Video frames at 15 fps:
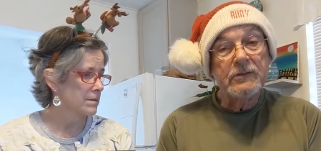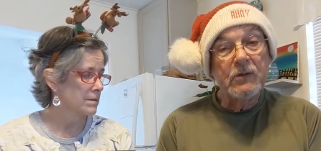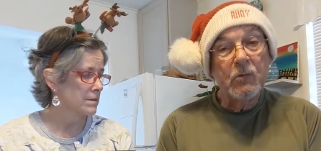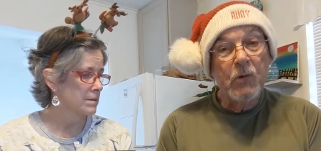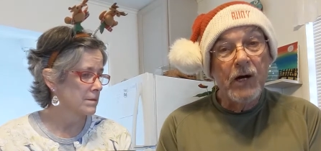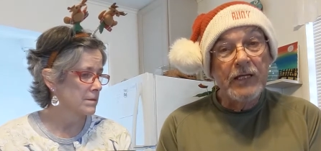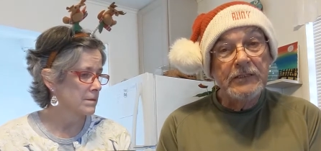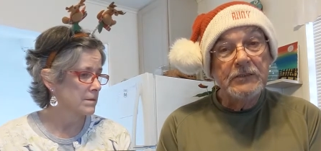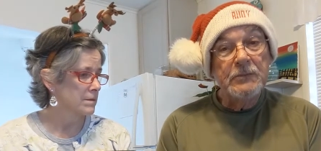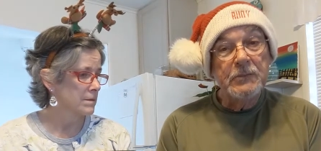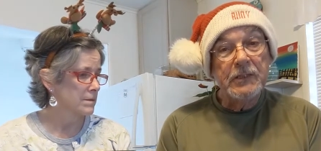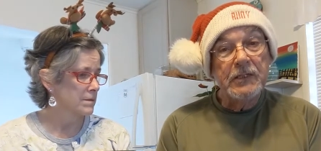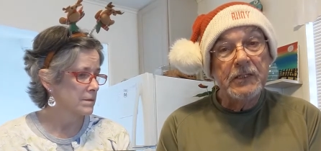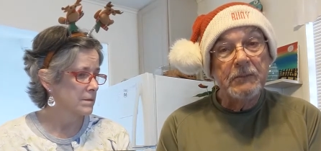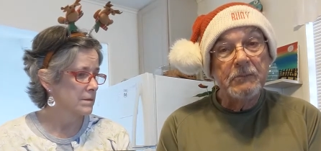Speaker 1: The wise
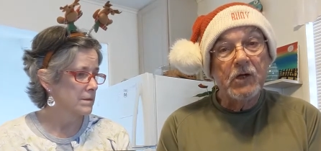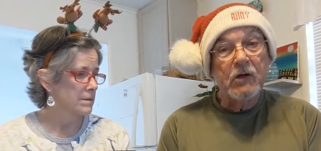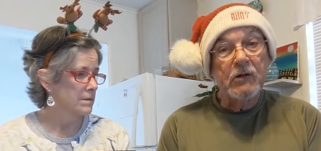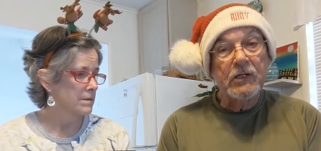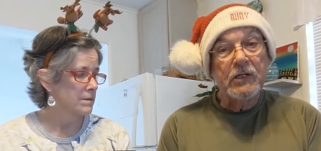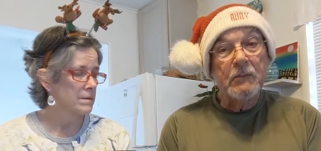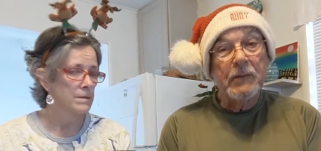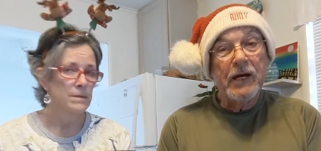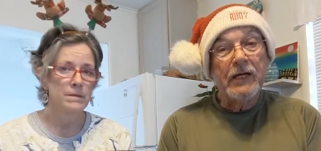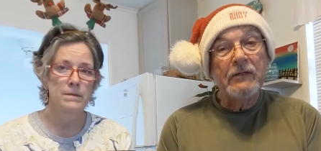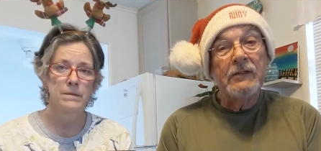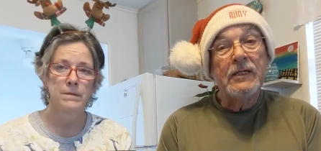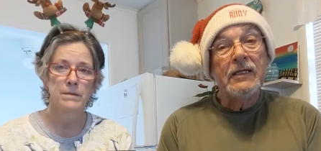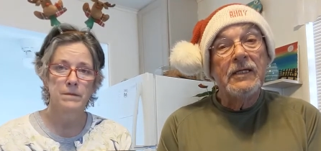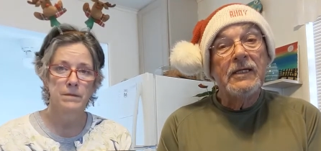men I'm talking about,
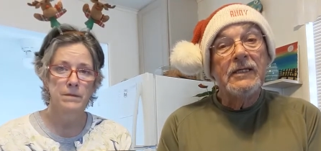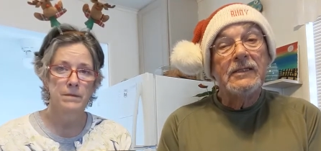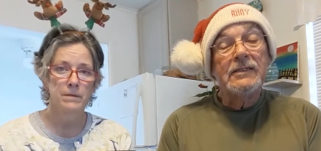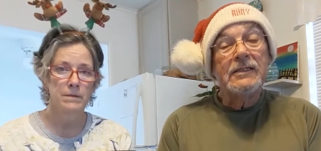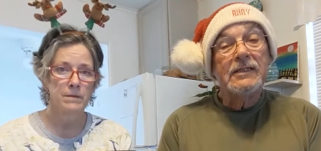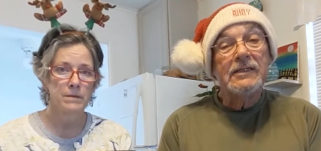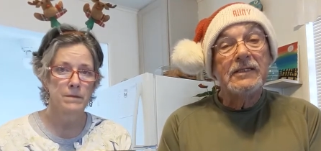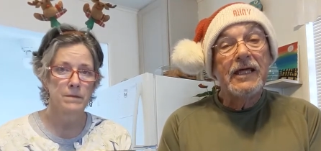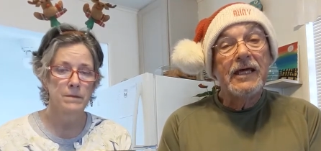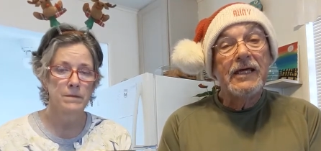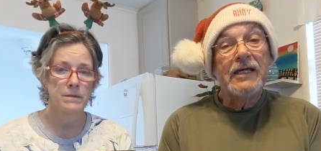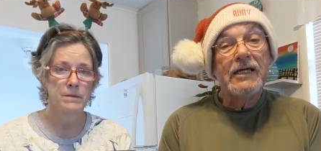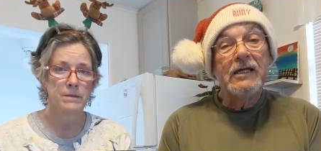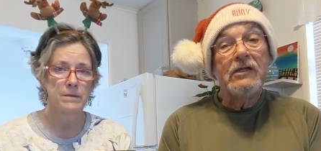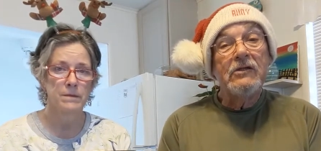that
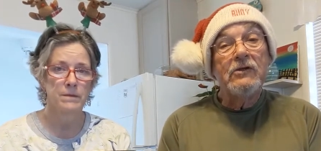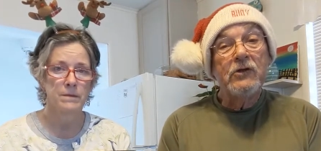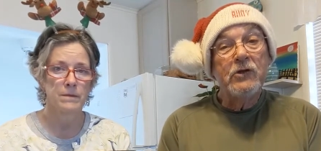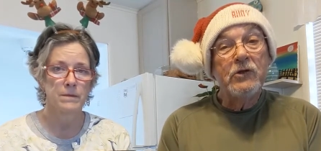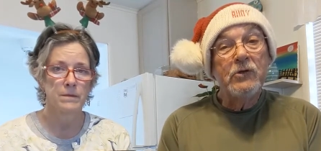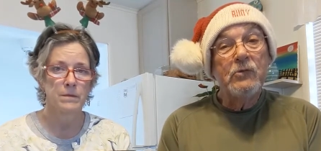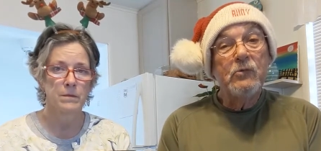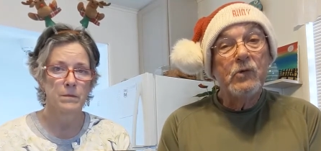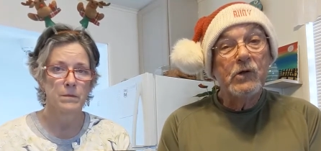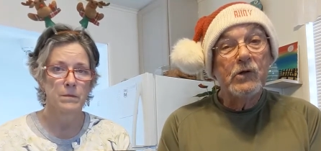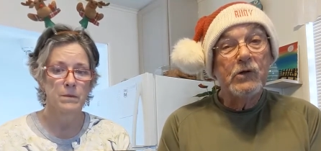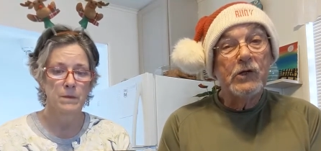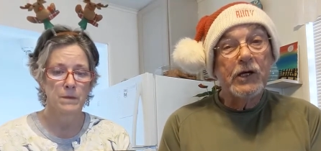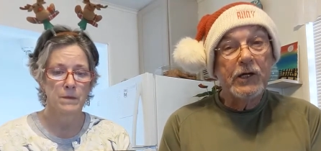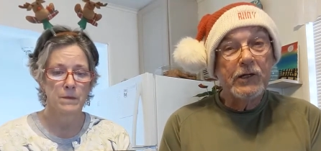they knew
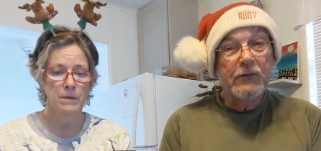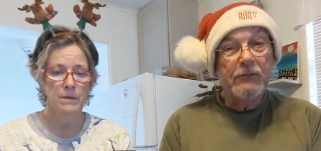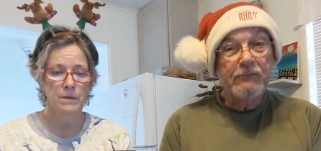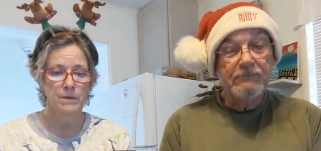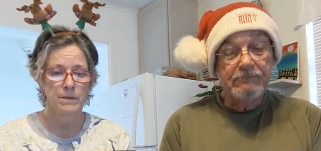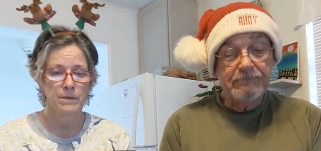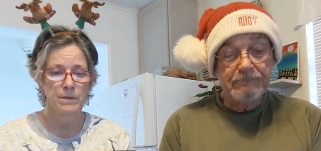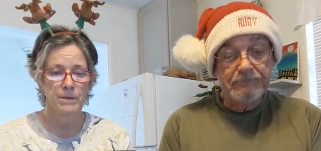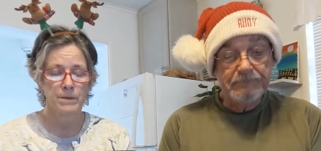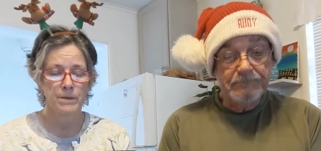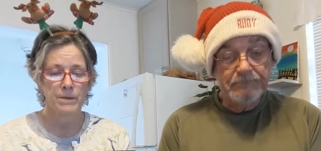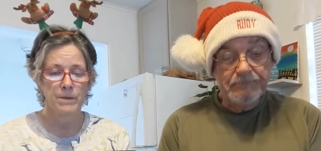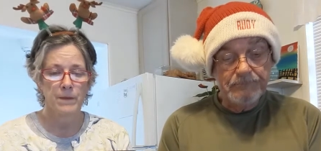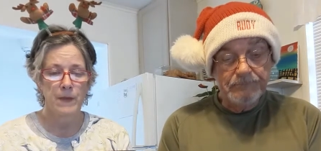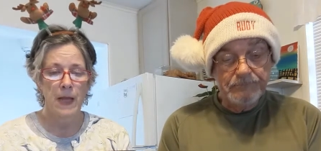where to go.
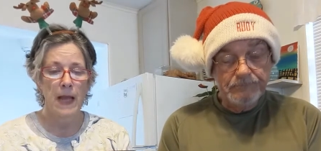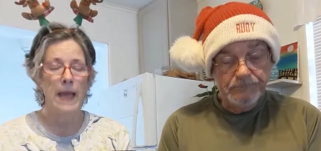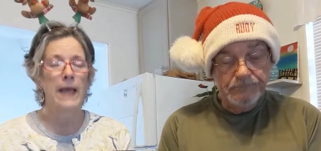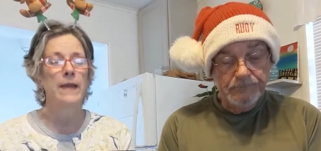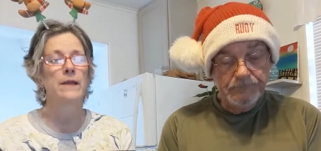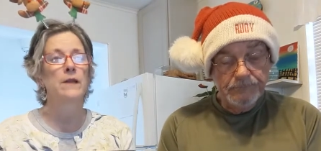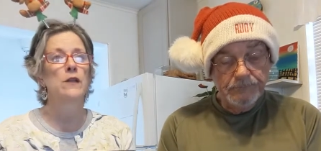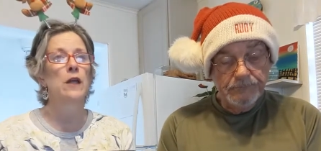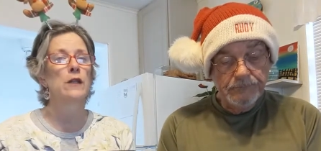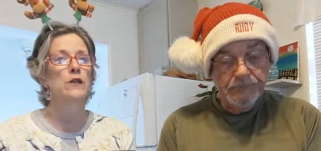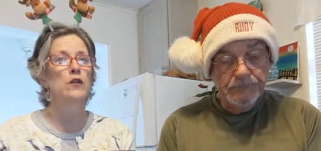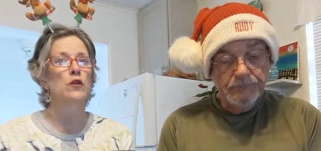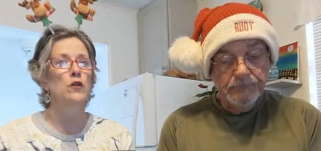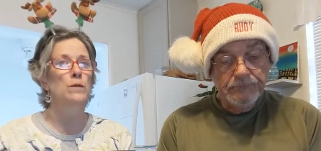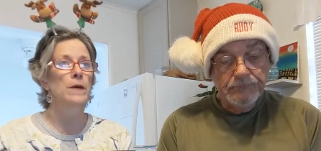
Speaker 2: And
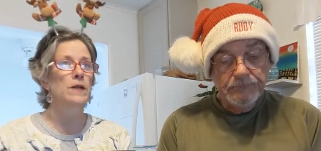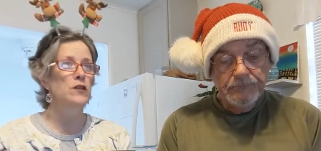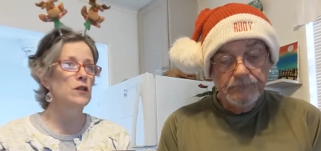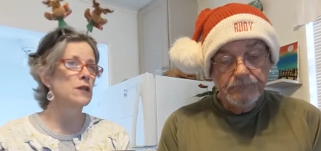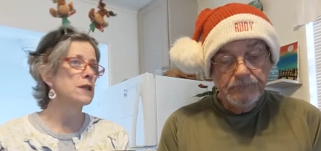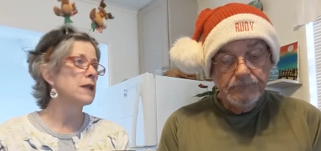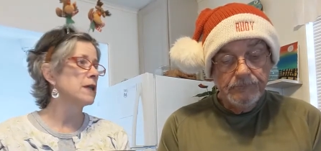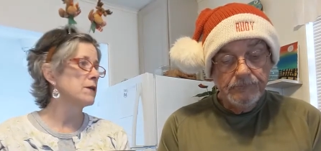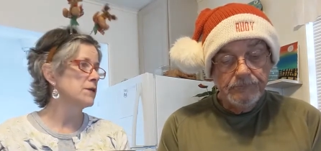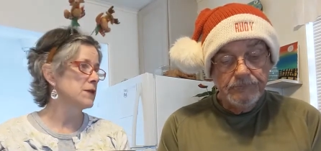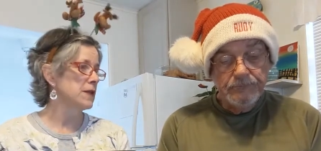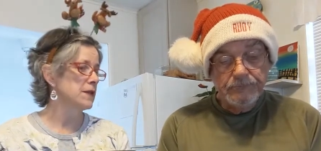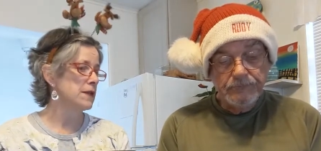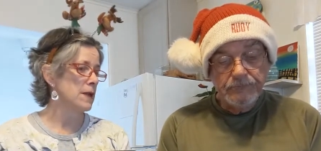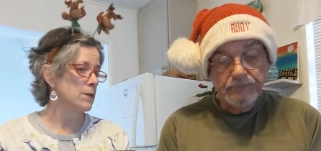and so you mentioned
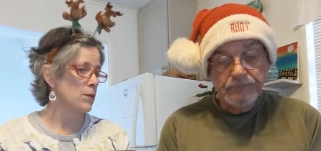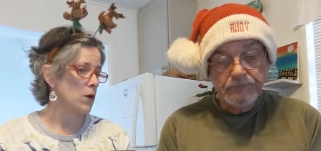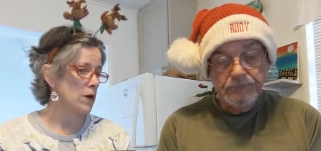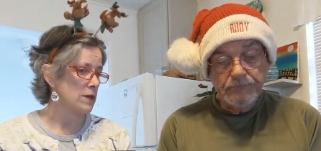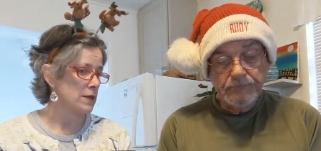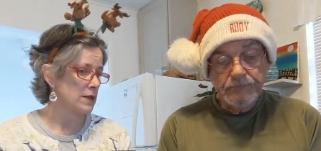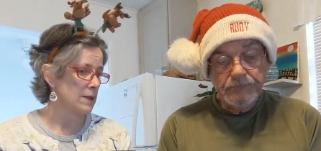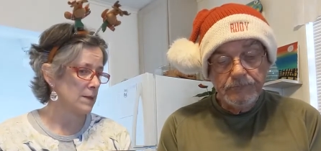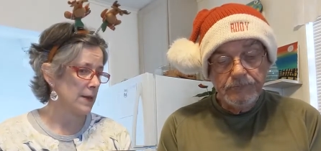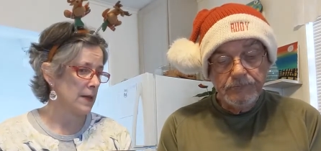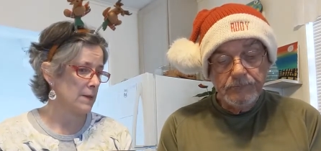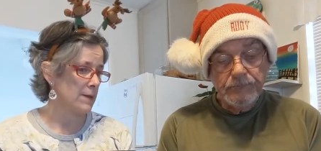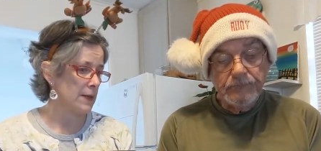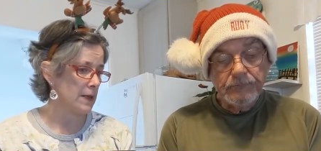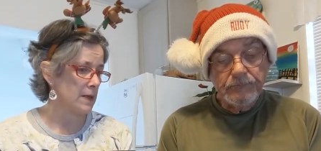gifts that they brought to the
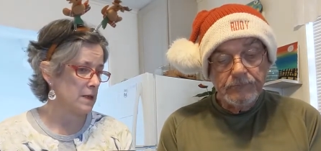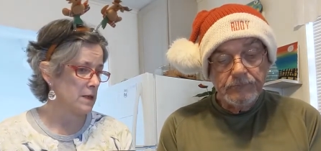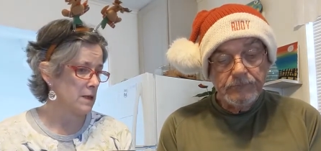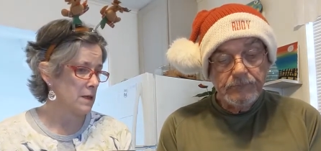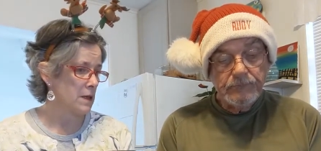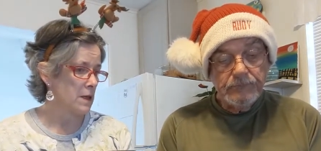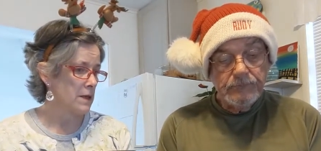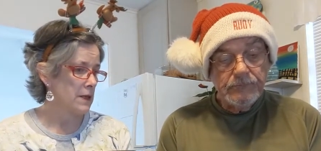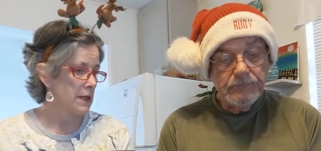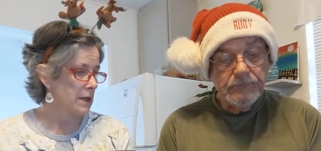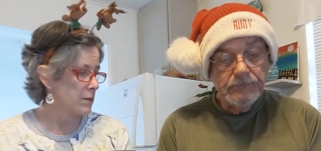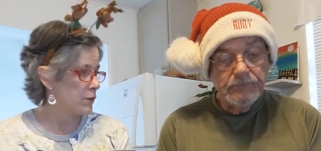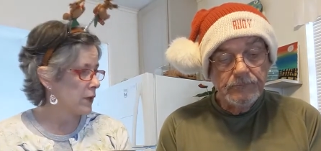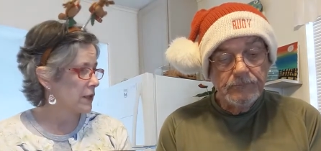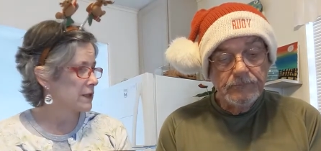baby. They
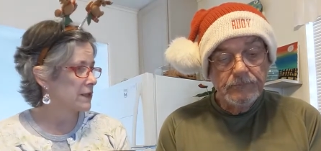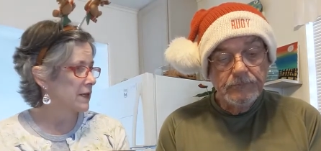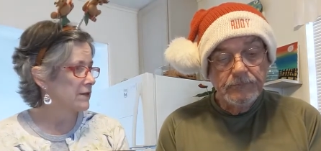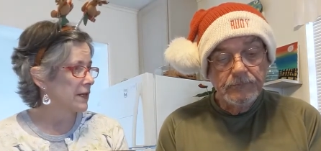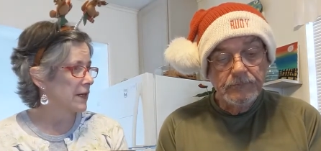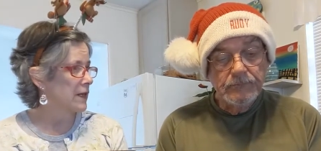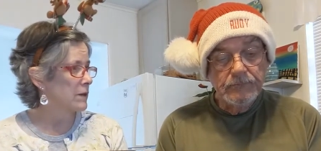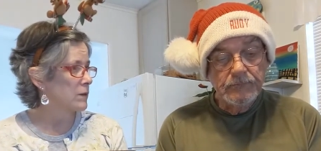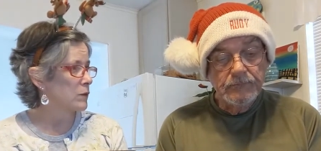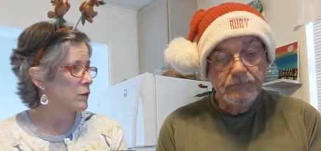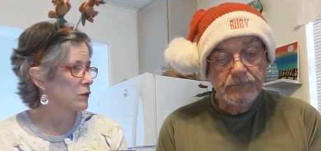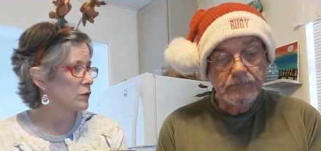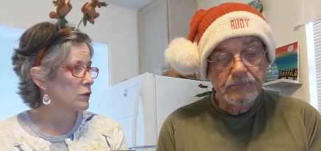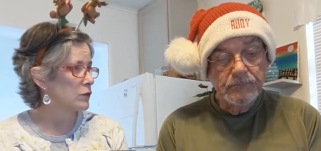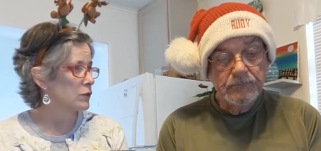didn't bring stuffed
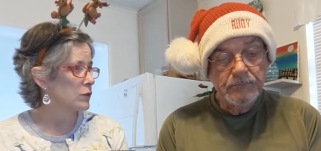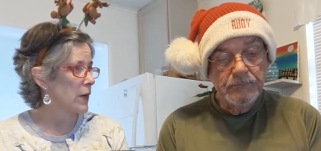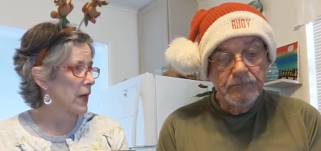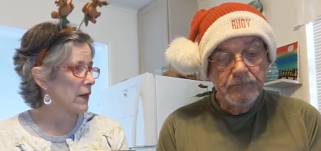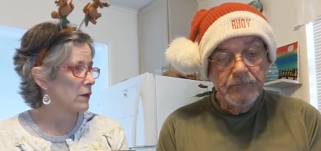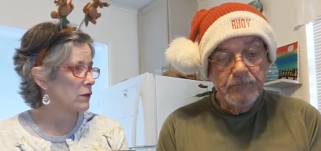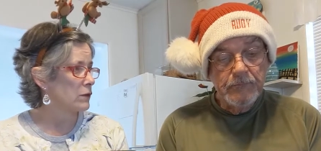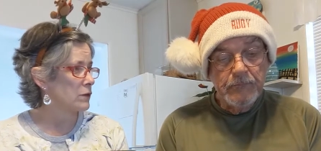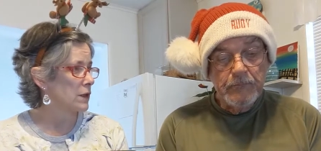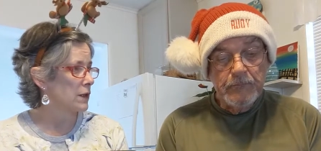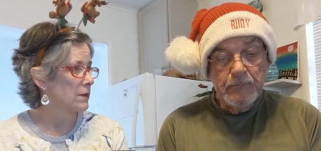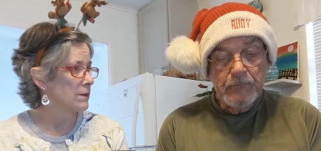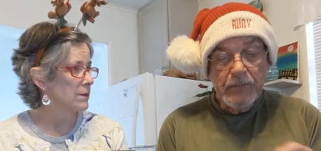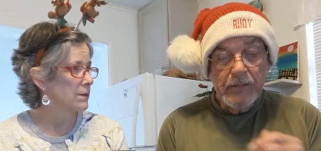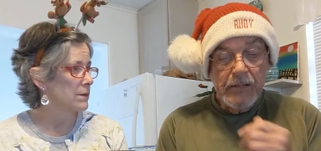animals or rattles,
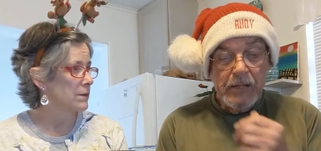huh?